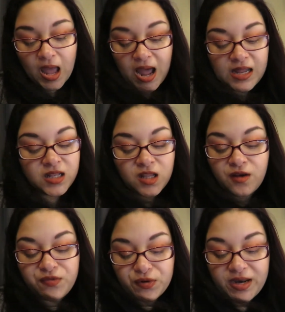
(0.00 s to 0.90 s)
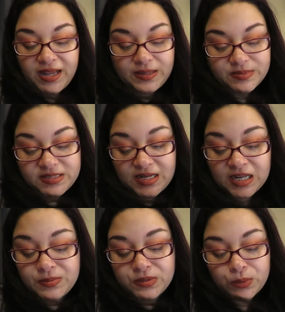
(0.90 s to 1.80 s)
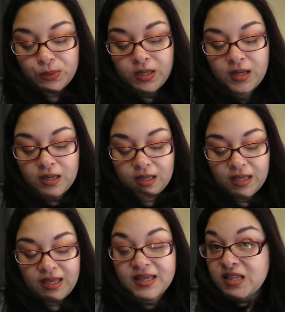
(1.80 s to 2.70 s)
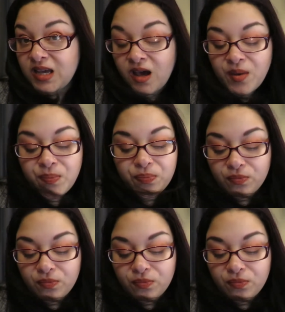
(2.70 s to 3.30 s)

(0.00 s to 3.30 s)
I love their names. Eclipse, Luna, Helia,